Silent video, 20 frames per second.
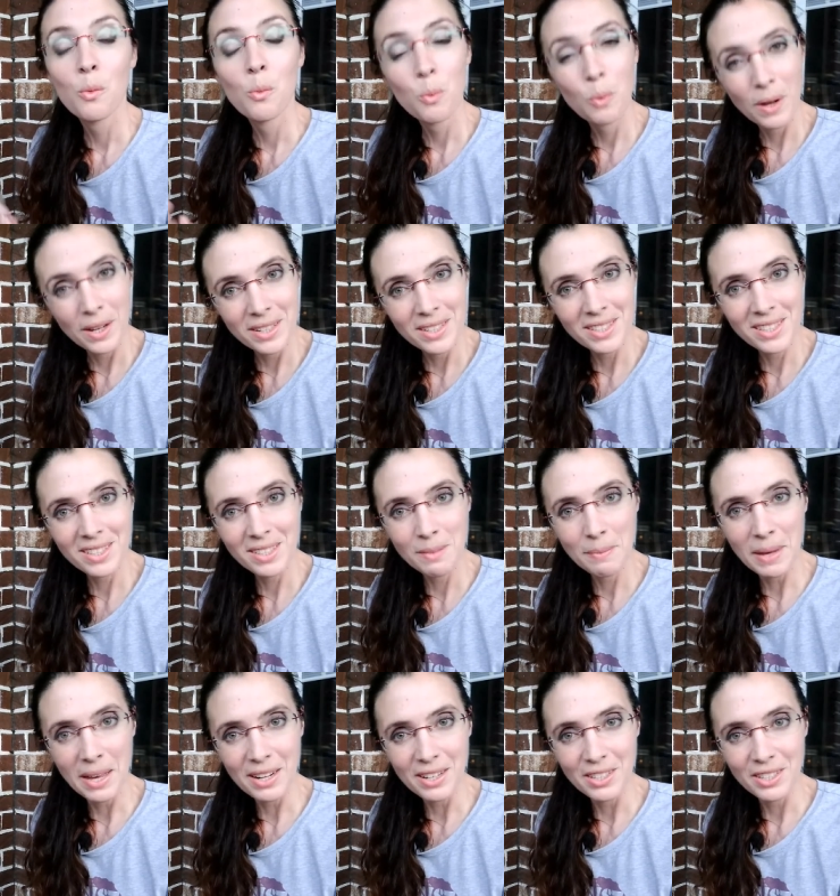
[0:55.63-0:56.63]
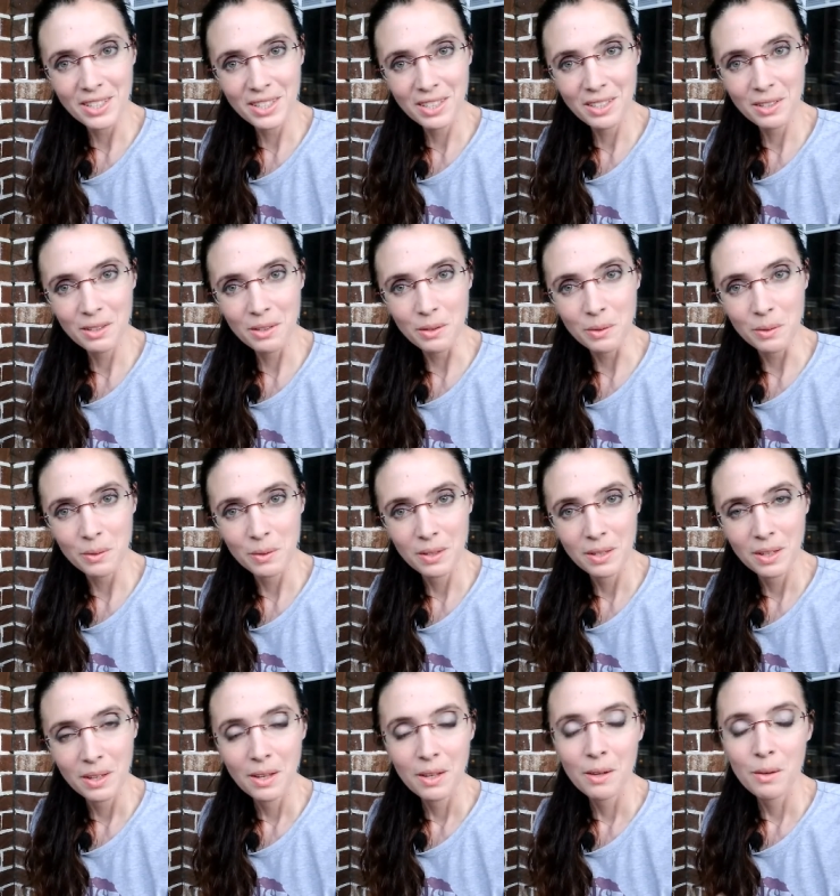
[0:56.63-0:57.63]
Why does this matter to you?
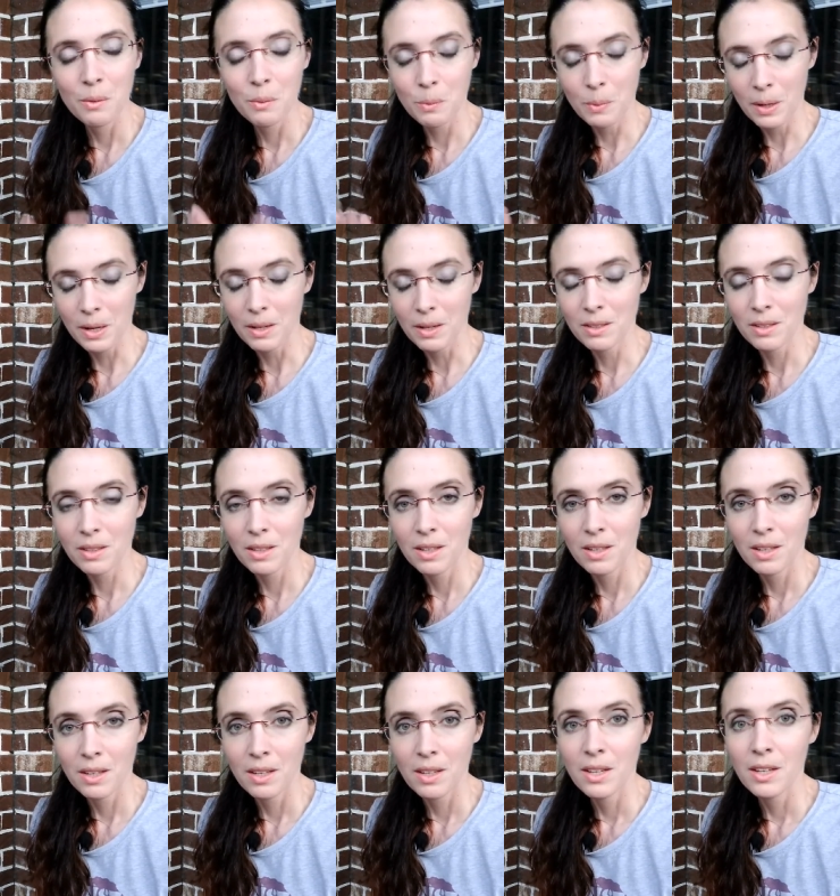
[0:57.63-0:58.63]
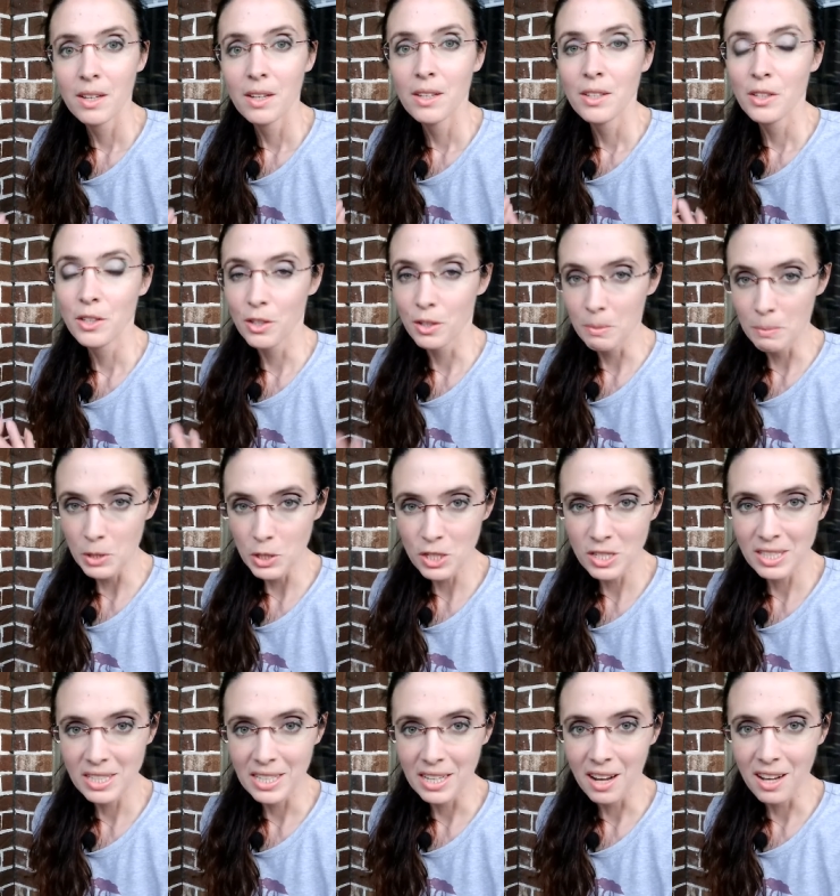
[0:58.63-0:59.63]
Well, your
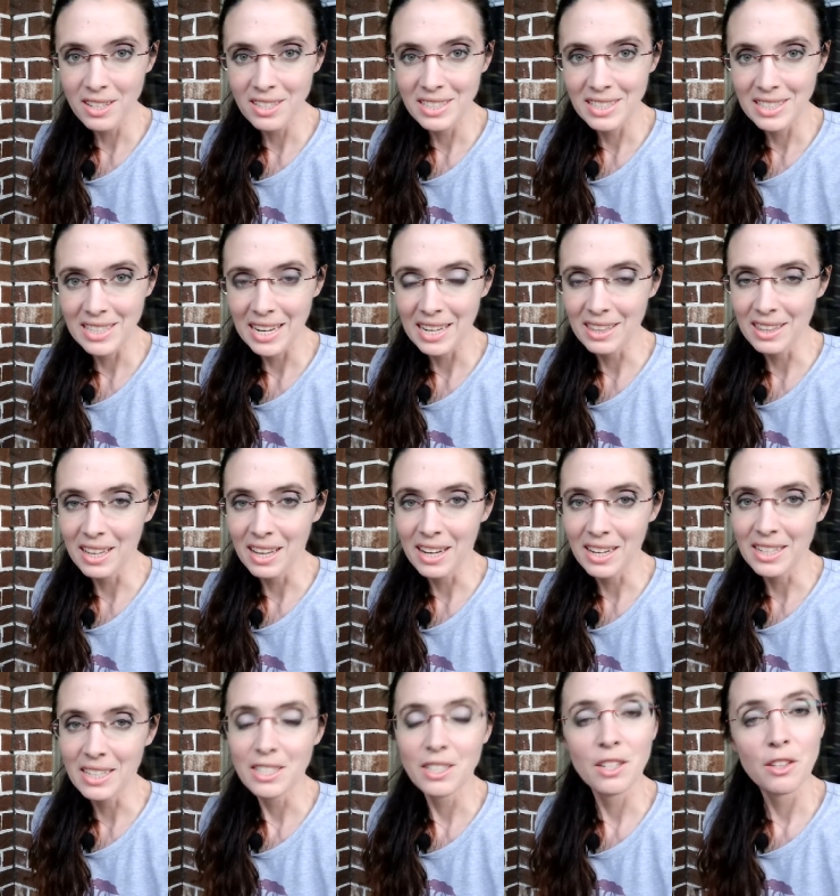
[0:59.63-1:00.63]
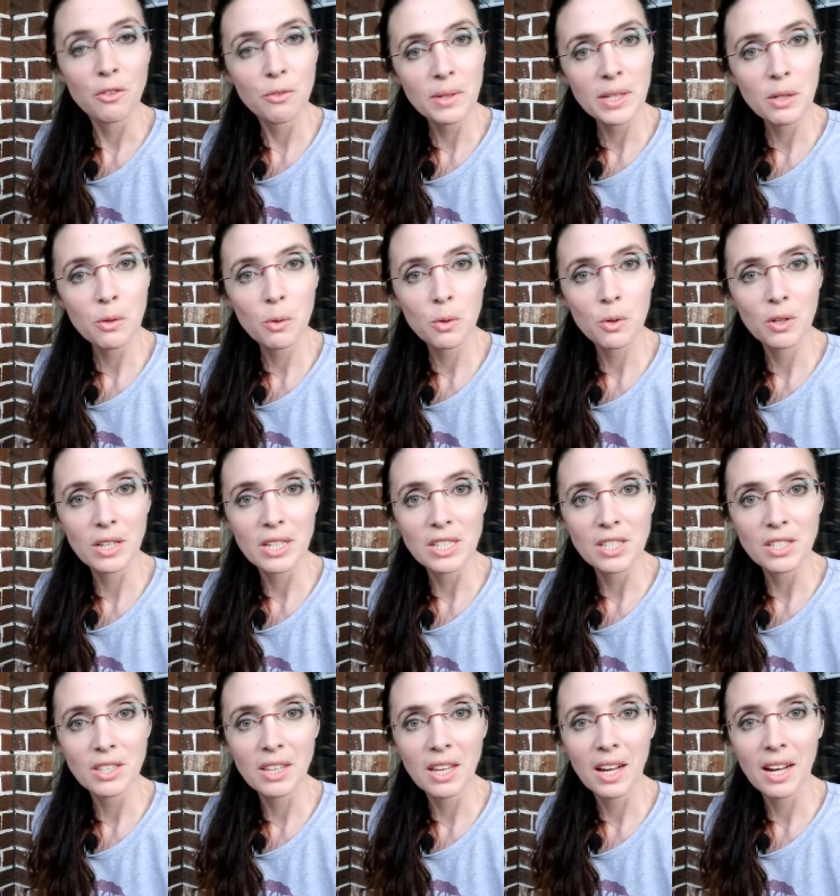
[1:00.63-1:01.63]
emergency condensate line is a 3/4
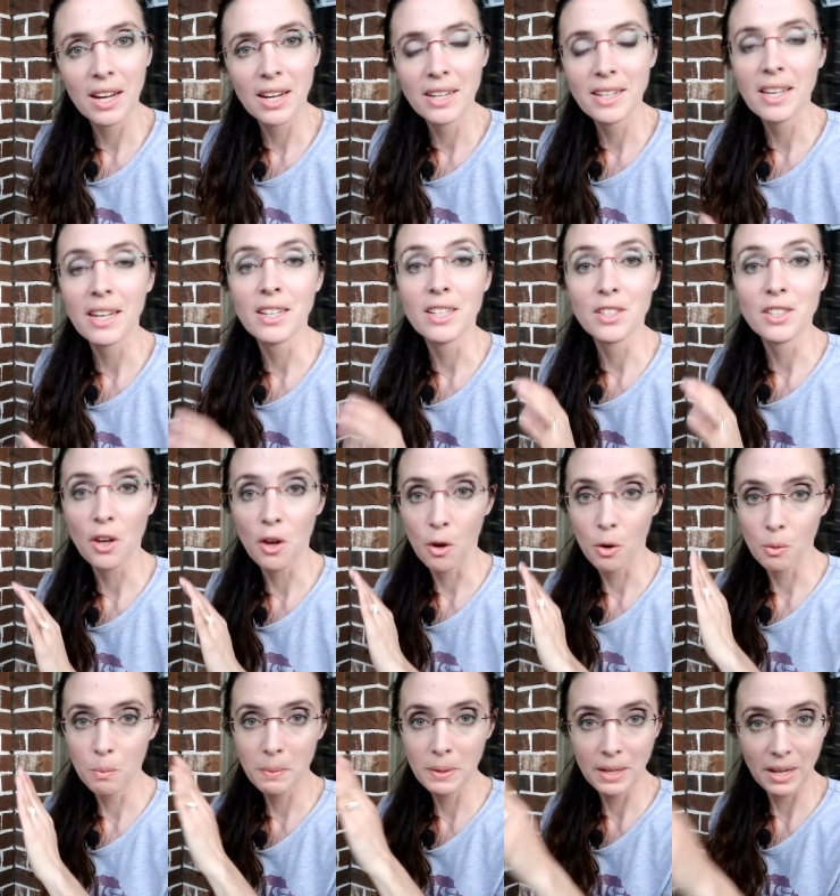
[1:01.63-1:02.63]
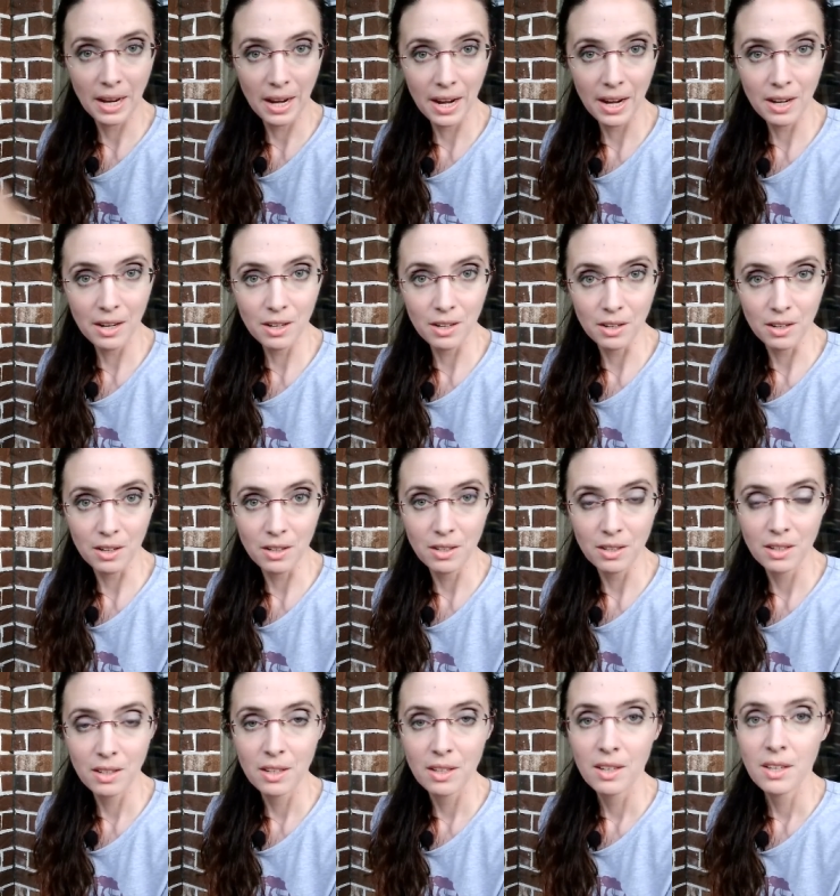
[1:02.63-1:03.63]
inch line that is open air,